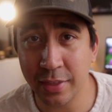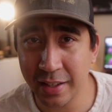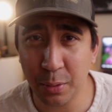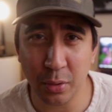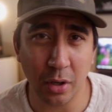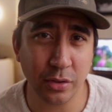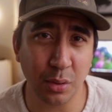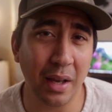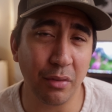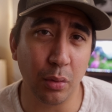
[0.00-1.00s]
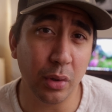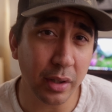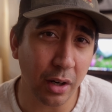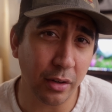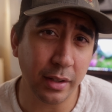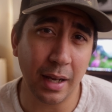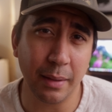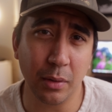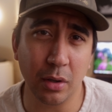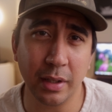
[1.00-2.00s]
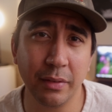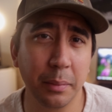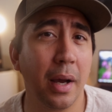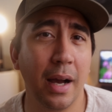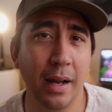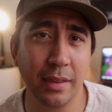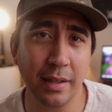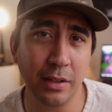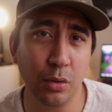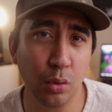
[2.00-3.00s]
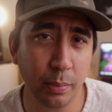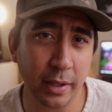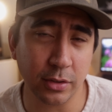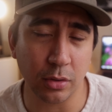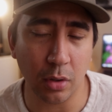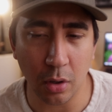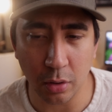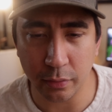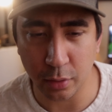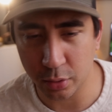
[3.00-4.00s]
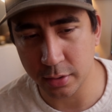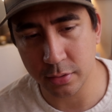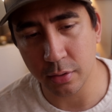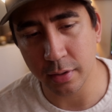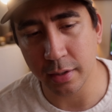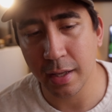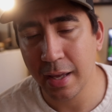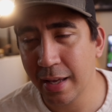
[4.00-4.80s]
I think I would also have a really hard time leaving behind the dual pixel autofocus on the